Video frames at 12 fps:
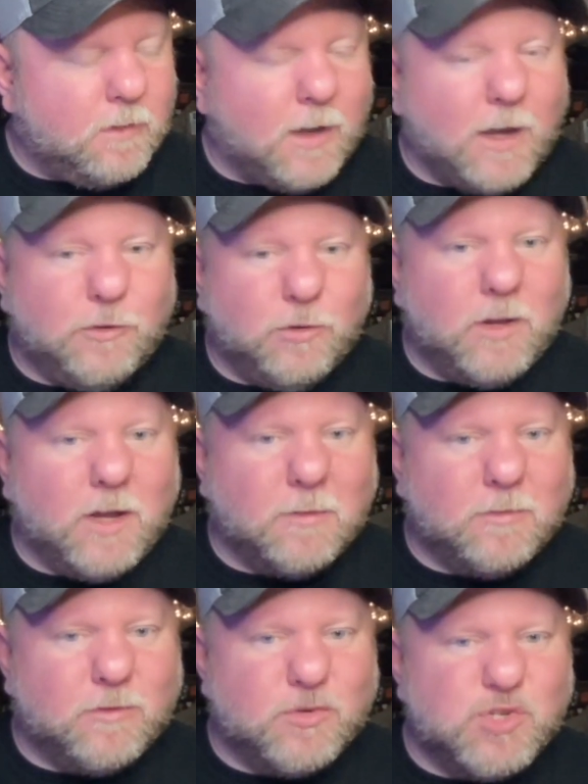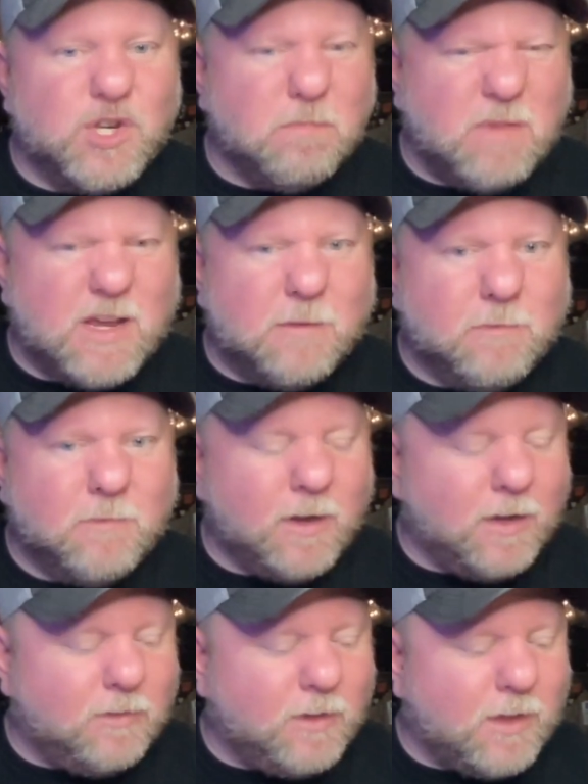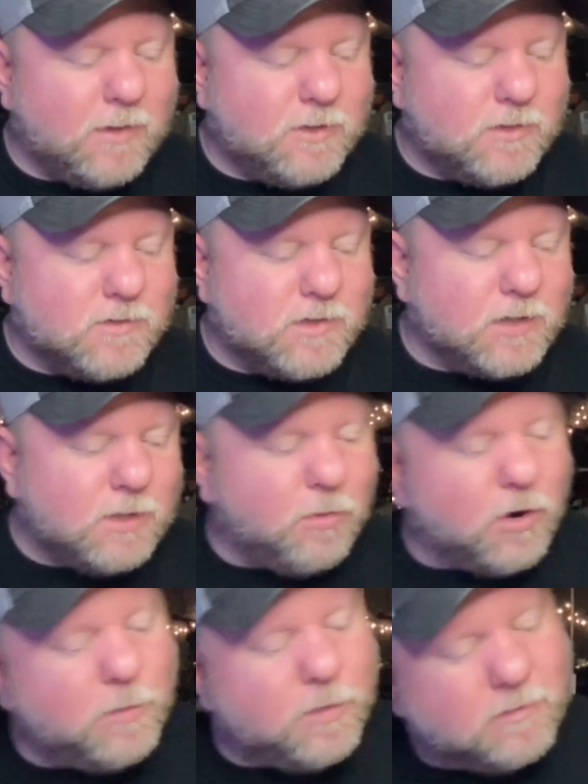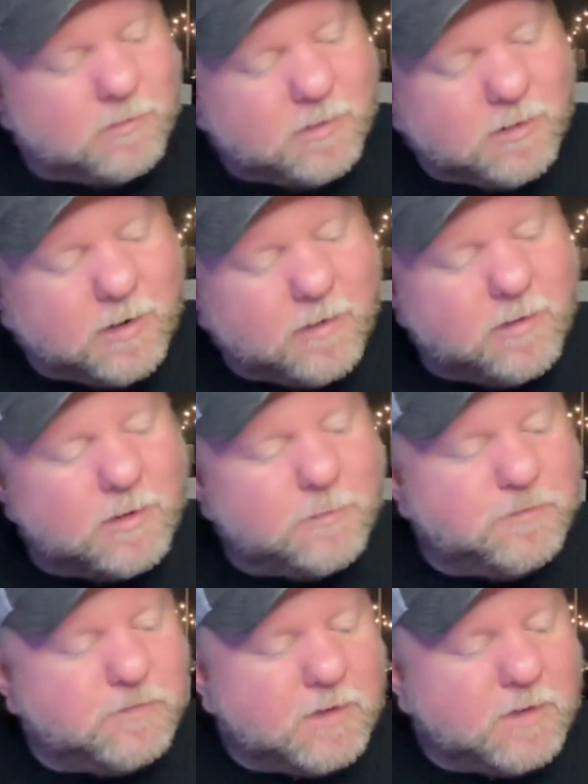I do like Jim Beam and that Kentucky bourbon area.